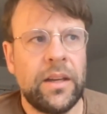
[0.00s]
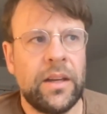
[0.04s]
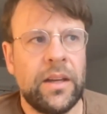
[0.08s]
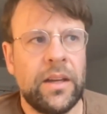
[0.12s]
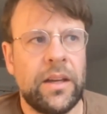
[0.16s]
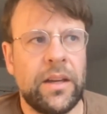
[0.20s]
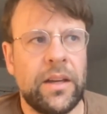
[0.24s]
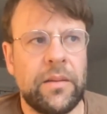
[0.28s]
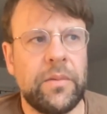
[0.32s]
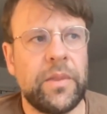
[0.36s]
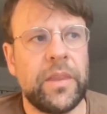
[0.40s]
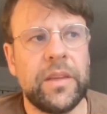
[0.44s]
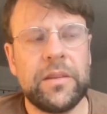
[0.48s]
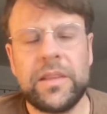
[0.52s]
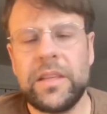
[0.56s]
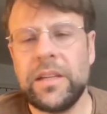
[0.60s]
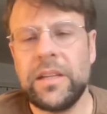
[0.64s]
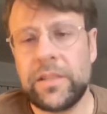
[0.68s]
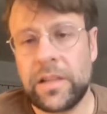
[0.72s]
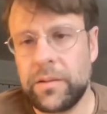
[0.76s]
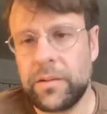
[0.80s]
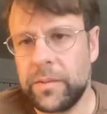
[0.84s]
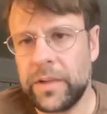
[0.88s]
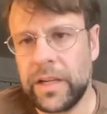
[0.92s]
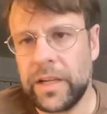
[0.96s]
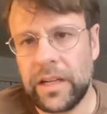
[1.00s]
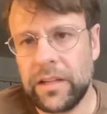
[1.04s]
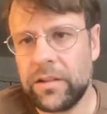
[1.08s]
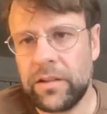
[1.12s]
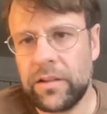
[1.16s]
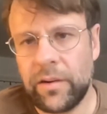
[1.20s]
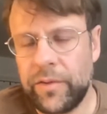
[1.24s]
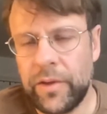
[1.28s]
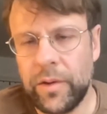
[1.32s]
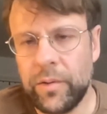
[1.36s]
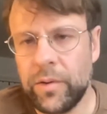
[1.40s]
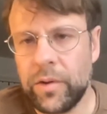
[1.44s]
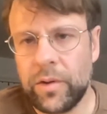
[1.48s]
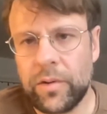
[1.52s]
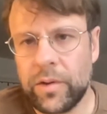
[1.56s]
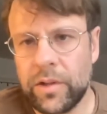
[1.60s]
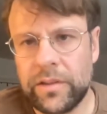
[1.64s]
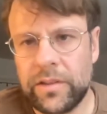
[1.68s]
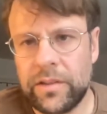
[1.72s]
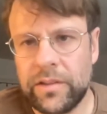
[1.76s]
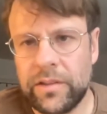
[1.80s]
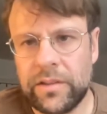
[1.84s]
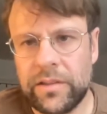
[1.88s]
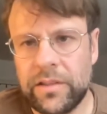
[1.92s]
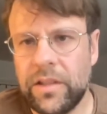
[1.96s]
um, the discrimination of the
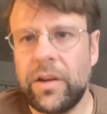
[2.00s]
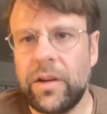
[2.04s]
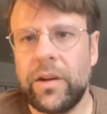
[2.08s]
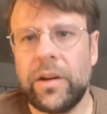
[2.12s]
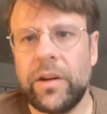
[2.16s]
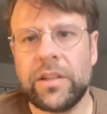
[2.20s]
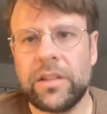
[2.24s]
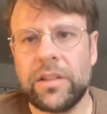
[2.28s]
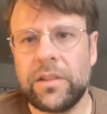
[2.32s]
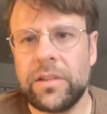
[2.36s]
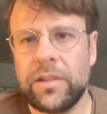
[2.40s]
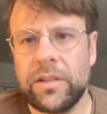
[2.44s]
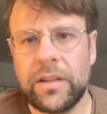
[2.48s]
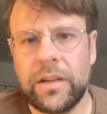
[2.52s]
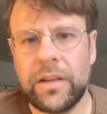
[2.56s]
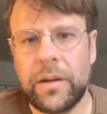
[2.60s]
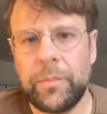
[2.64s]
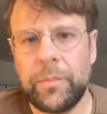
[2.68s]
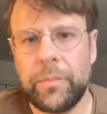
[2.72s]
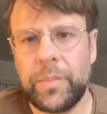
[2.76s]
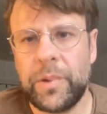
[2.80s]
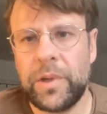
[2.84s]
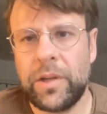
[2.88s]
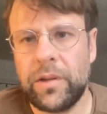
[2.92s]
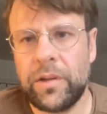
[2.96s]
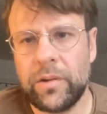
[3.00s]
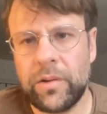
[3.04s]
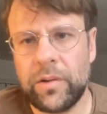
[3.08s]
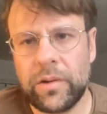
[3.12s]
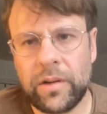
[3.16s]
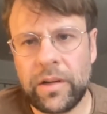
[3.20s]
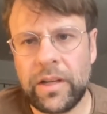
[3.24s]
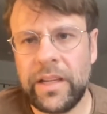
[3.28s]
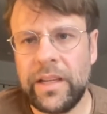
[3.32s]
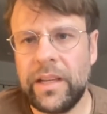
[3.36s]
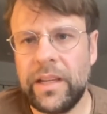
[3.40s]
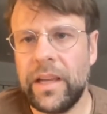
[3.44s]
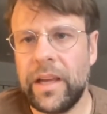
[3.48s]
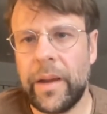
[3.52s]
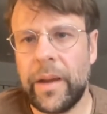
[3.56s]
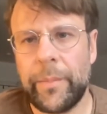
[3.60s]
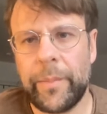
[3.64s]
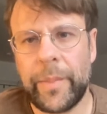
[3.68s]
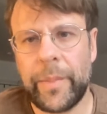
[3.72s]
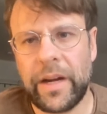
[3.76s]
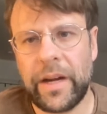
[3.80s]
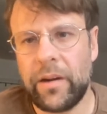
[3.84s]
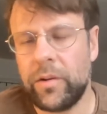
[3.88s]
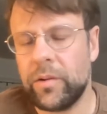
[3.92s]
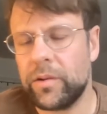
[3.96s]
Uyghurs is not purely
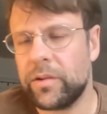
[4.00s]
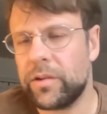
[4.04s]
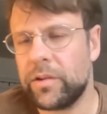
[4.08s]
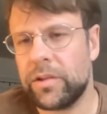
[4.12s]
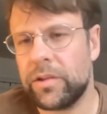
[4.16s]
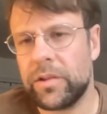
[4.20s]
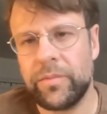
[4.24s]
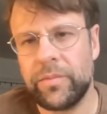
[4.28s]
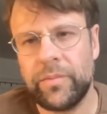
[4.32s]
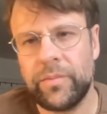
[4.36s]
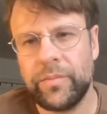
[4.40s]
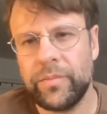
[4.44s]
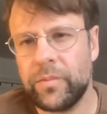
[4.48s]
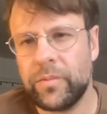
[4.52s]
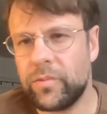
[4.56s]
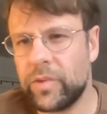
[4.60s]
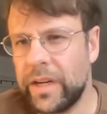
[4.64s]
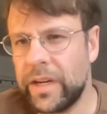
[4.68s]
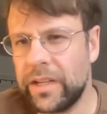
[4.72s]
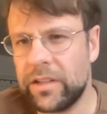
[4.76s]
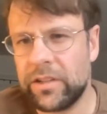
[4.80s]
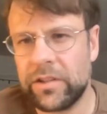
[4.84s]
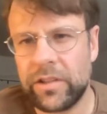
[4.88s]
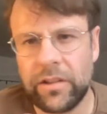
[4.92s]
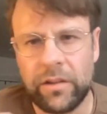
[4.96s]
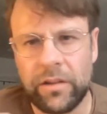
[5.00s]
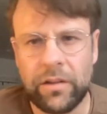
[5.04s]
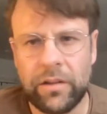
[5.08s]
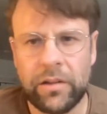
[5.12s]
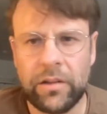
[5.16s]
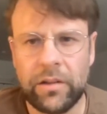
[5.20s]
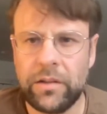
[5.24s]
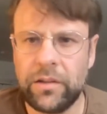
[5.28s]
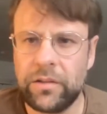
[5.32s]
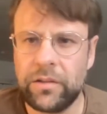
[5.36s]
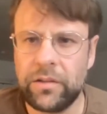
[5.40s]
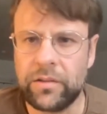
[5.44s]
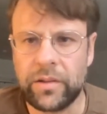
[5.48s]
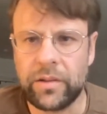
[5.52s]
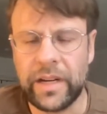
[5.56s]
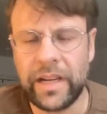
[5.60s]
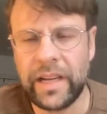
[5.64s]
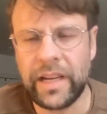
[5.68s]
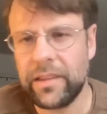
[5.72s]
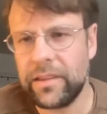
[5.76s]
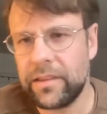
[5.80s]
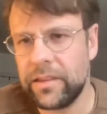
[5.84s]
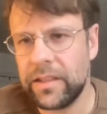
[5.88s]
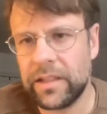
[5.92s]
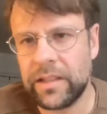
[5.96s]
about racial or
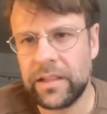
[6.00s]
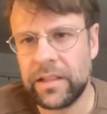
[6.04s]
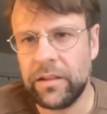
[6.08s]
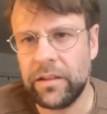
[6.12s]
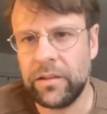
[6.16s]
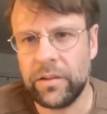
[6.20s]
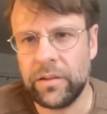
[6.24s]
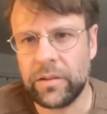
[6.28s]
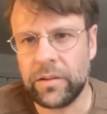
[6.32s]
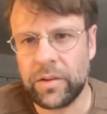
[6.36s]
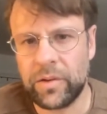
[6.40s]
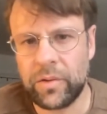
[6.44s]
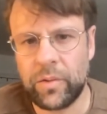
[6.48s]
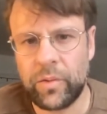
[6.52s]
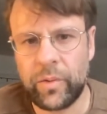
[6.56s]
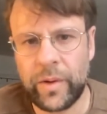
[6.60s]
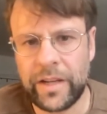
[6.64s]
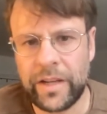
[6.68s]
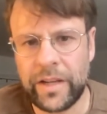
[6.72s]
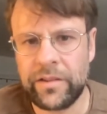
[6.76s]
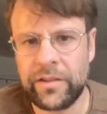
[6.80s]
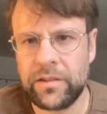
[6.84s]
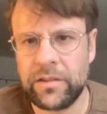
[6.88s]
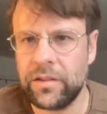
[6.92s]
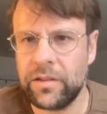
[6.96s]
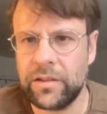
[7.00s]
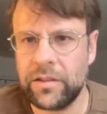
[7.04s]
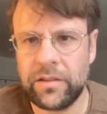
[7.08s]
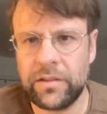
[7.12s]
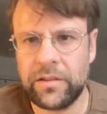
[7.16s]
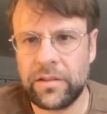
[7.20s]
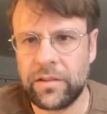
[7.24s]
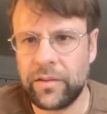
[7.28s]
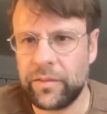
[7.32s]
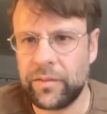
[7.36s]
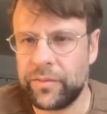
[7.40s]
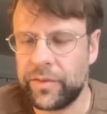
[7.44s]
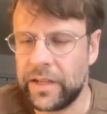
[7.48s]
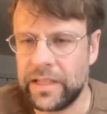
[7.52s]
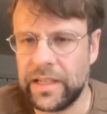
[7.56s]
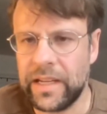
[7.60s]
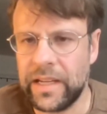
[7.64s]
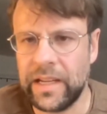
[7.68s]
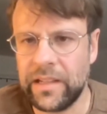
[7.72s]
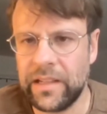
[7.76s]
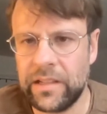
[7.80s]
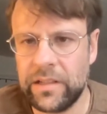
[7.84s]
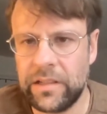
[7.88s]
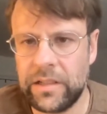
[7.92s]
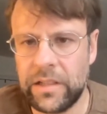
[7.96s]
ethnical questions of
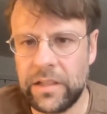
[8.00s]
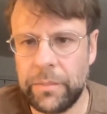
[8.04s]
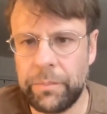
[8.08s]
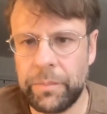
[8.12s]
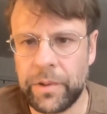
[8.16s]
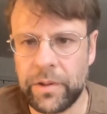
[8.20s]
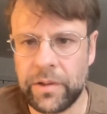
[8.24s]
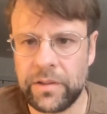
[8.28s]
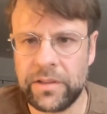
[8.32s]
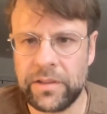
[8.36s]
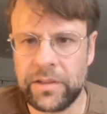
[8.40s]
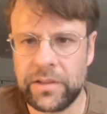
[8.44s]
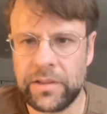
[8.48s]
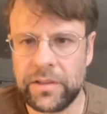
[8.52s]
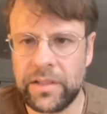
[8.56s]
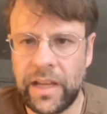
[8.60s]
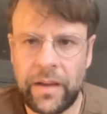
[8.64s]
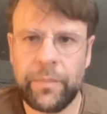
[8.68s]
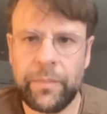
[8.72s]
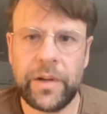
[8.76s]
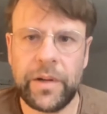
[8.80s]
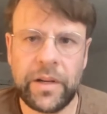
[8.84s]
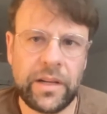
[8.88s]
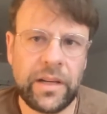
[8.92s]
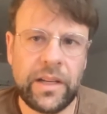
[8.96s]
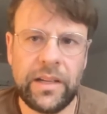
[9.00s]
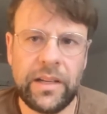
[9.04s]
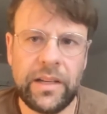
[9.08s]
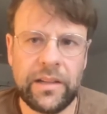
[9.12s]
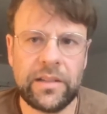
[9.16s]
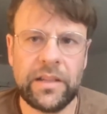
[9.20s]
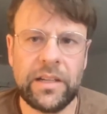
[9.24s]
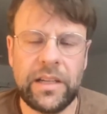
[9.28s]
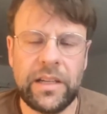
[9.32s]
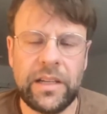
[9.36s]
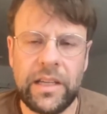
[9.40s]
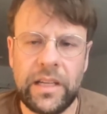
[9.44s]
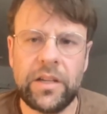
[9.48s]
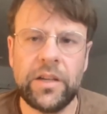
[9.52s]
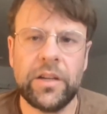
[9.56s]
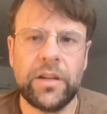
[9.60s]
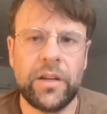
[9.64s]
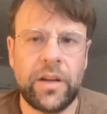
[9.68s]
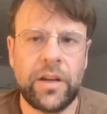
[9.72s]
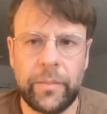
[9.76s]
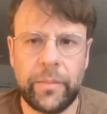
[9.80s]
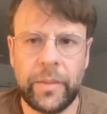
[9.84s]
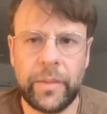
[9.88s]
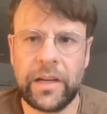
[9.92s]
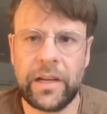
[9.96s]
identity per se, but it's an
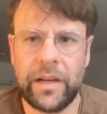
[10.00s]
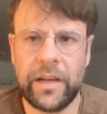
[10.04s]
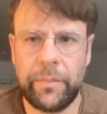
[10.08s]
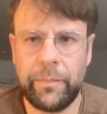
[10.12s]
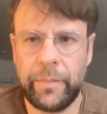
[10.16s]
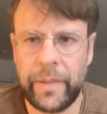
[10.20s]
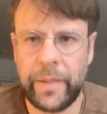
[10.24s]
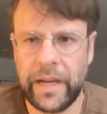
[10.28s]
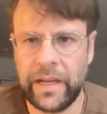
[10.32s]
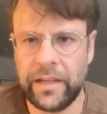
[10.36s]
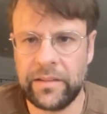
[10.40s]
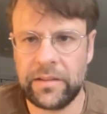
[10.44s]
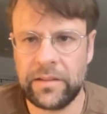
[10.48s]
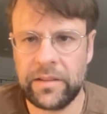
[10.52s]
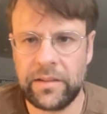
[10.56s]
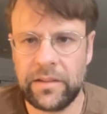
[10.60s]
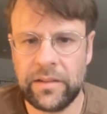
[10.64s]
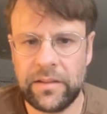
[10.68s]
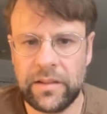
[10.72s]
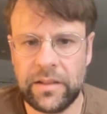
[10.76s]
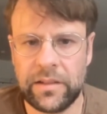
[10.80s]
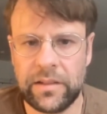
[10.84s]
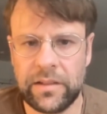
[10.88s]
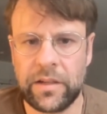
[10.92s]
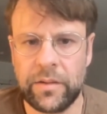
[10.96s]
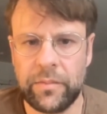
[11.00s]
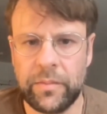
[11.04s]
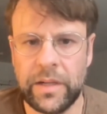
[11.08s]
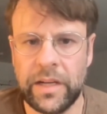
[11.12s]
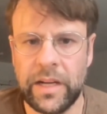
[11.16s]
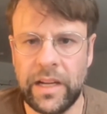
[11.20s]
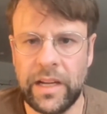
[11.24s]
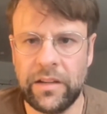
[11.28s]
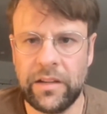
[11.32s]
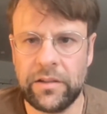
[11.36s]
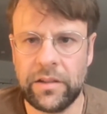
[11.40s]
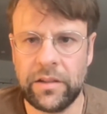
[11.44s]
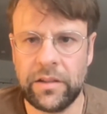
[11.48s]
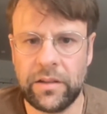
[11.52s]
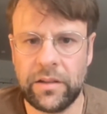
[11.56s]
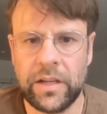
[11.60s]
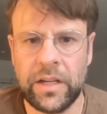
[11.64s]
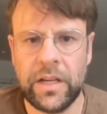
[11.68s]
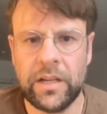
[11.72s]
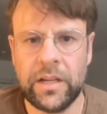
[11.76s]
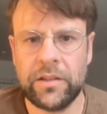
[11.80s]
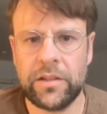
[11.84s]
economically based discrimination.